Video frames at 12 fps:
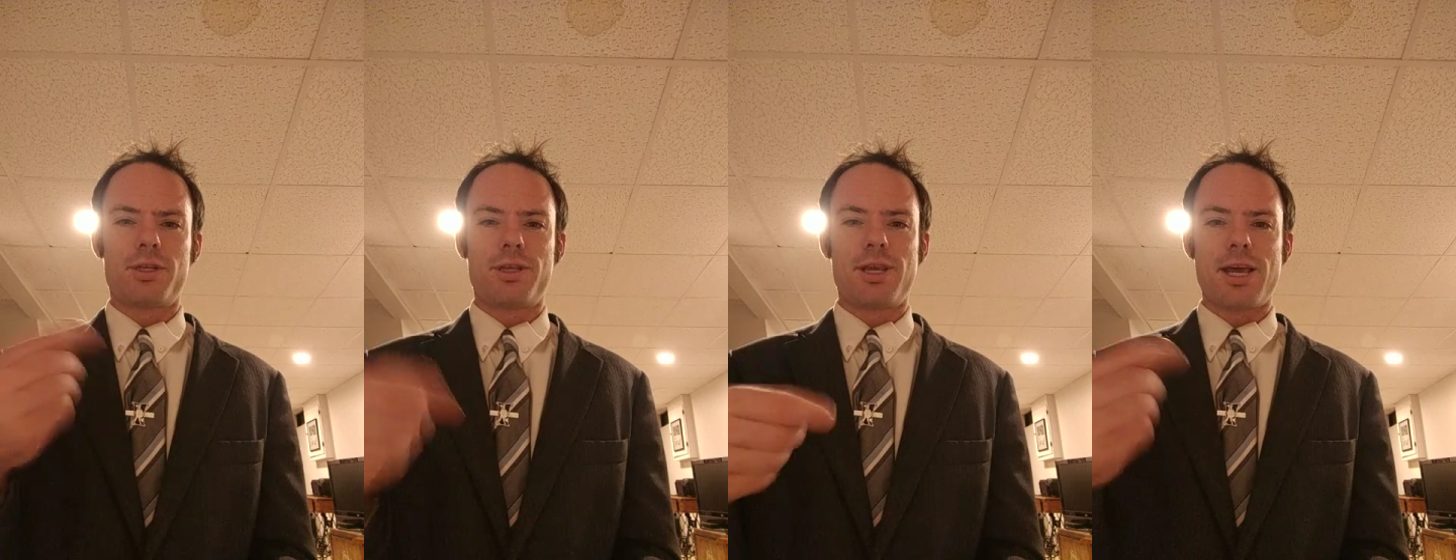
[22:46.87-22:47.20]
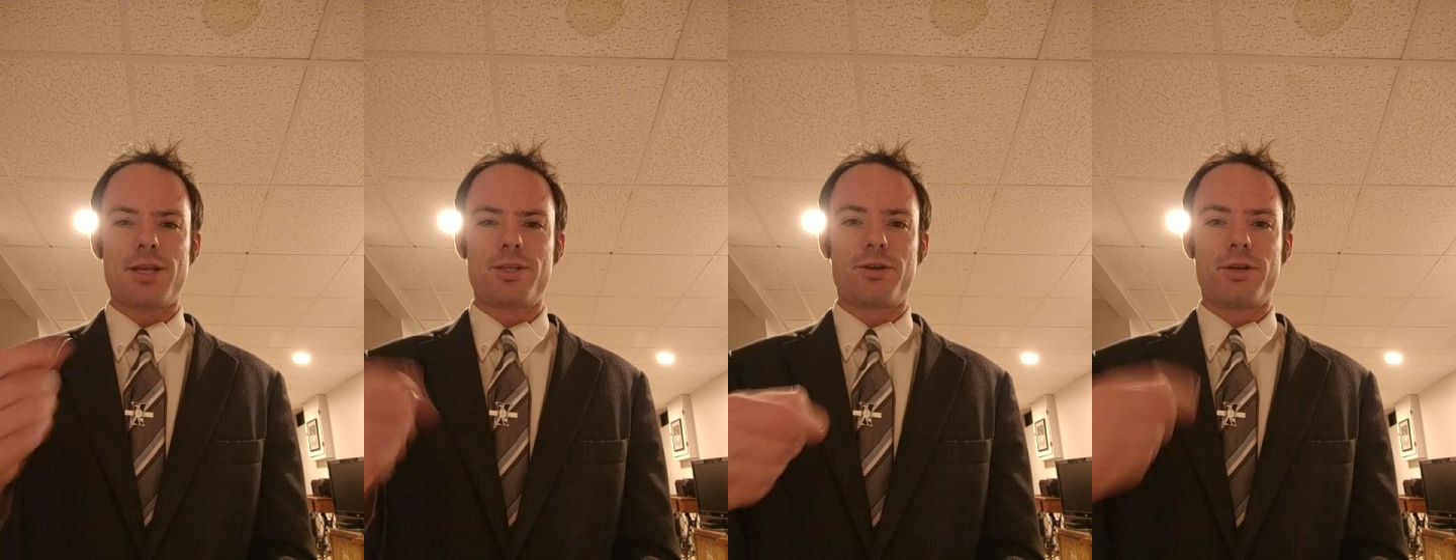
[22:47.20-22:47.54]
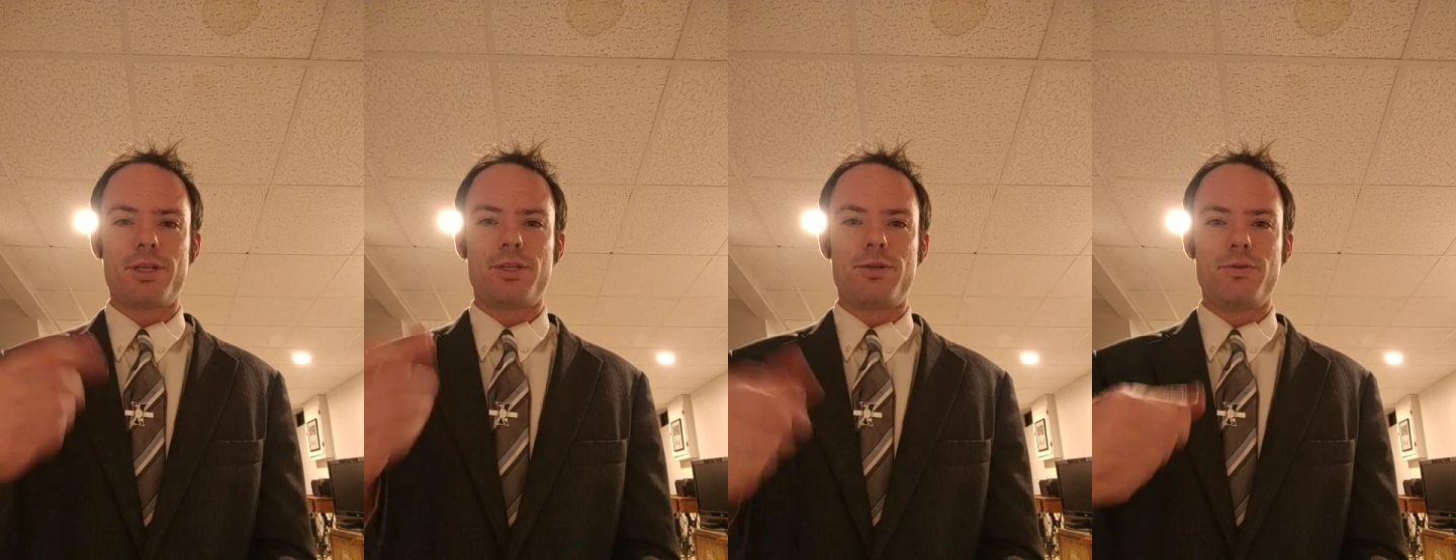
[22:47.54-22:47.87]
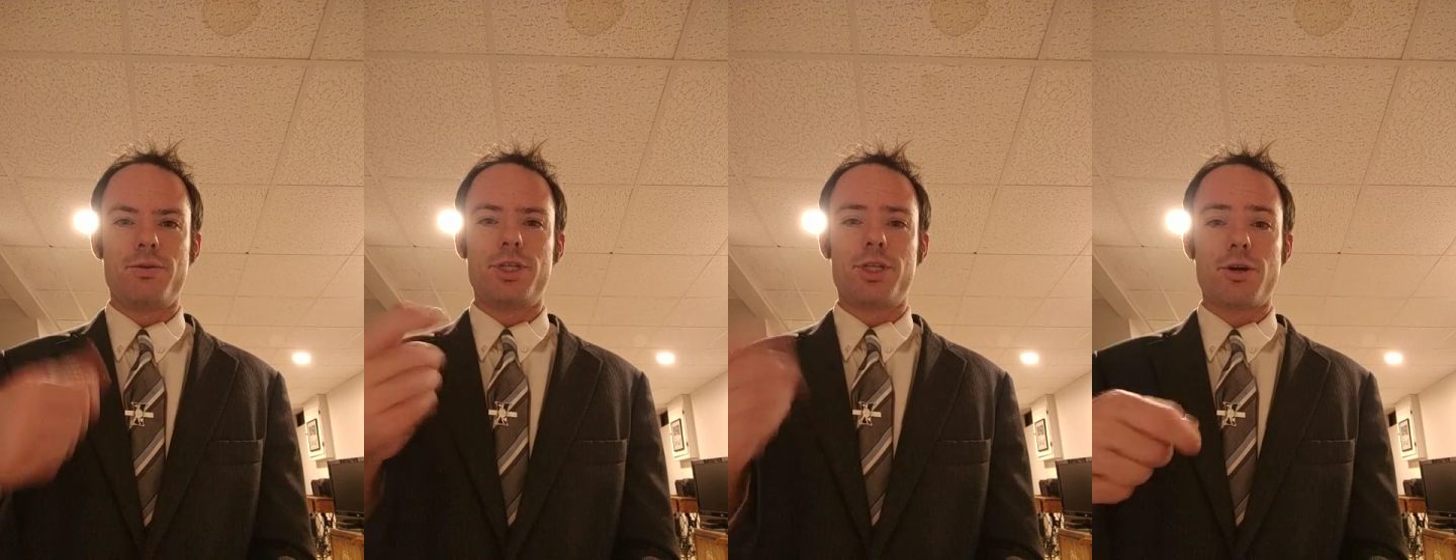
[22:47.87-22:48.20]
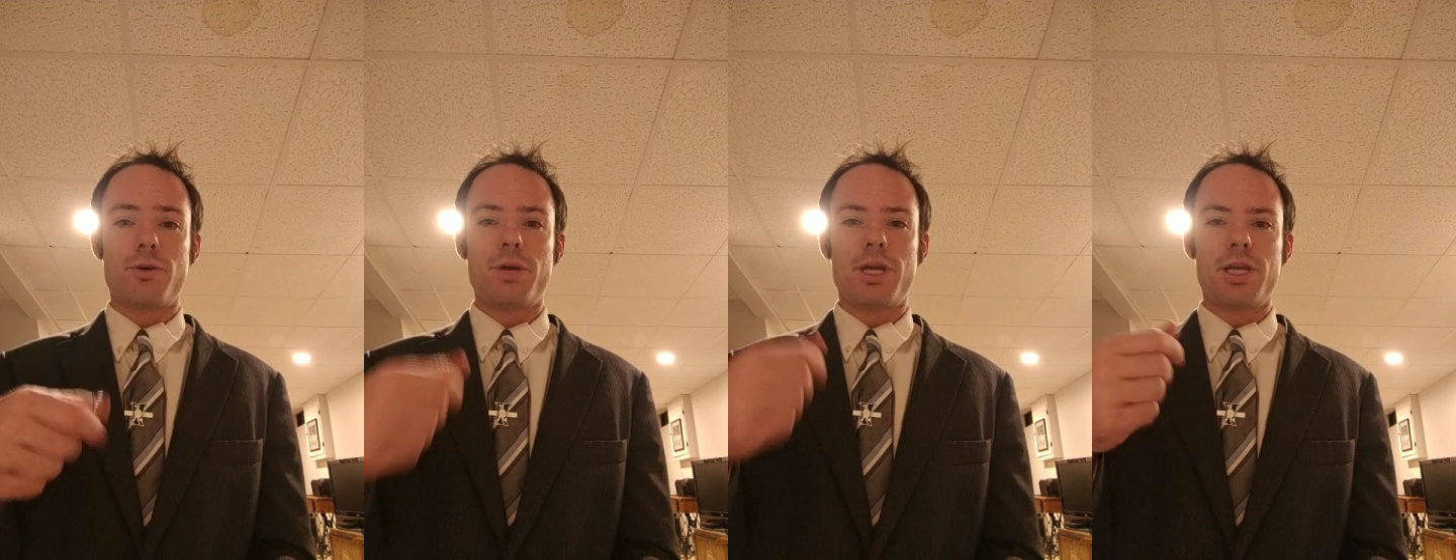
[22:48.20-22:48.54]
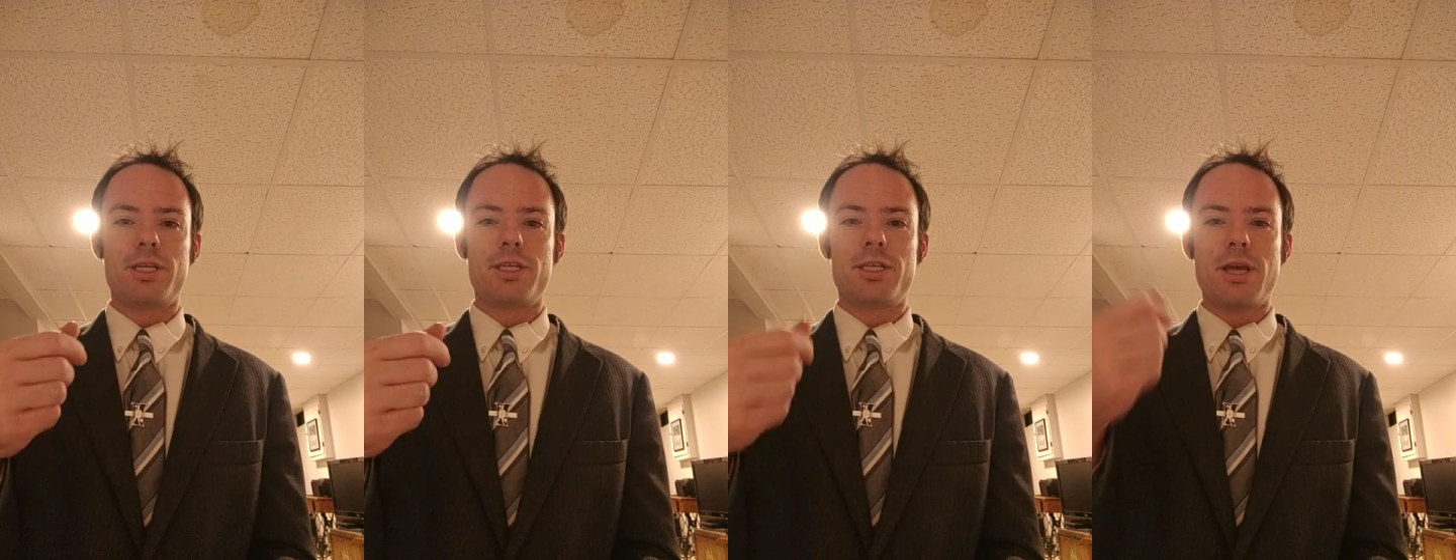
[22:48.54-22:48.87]
And the answer is to show
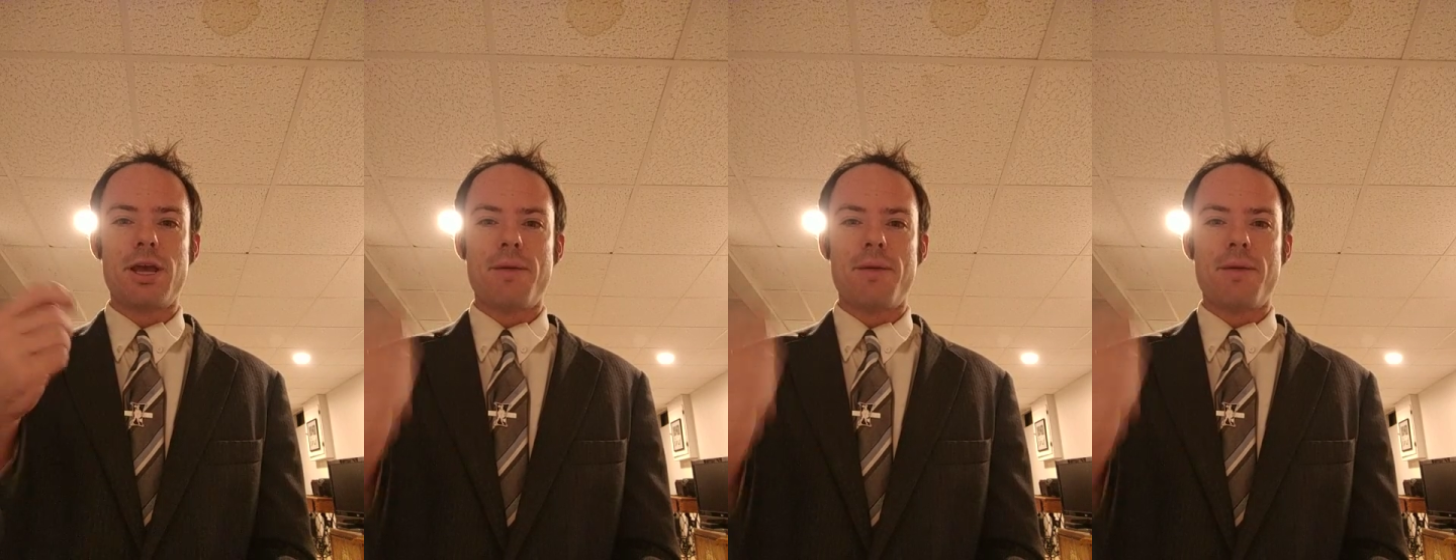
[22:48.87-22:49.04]
his